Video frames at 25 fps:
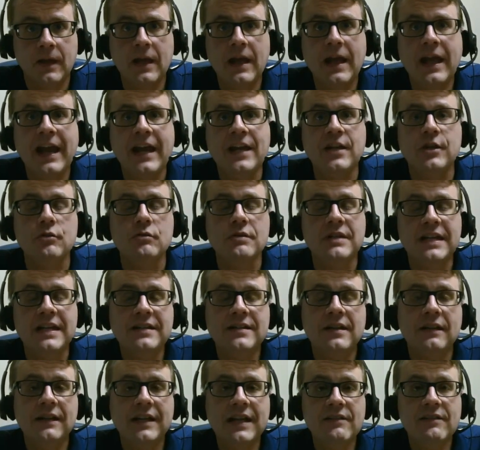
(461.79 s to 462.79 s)
And you need to
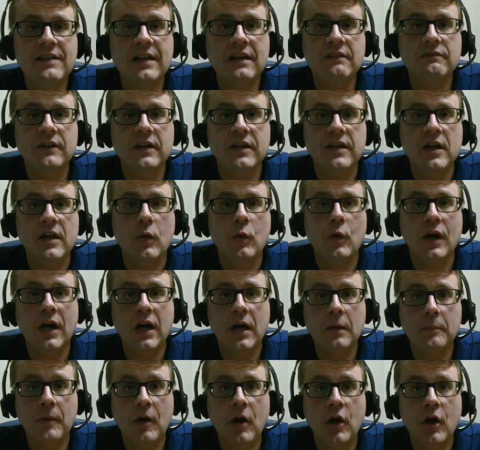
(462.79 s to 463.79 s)
leave that video
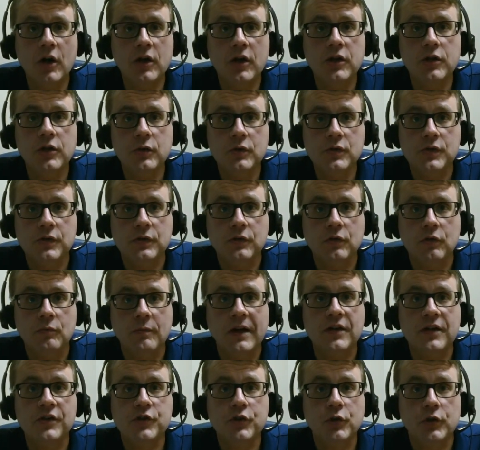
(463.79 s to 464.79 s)
up on YouTube
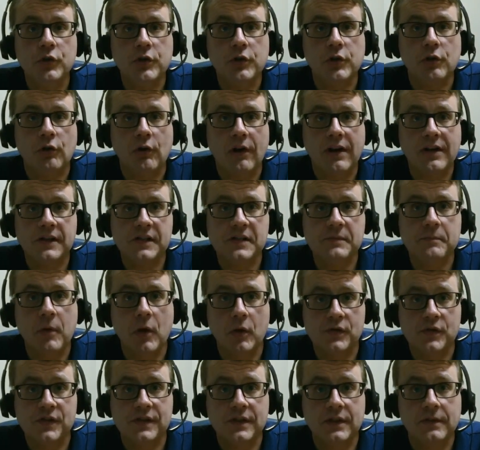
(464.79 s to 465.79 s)
until your grade is
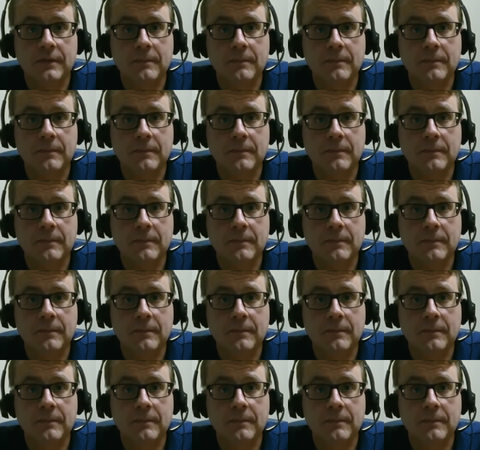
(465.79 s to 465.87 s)
posted.